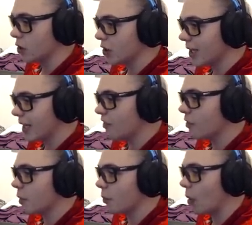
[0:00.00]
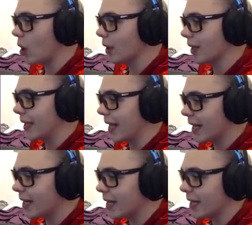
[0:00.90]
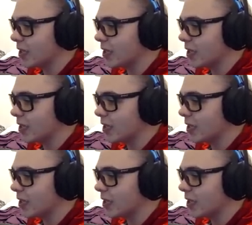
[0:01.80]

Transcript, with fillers: And we're just going to give him the ball again,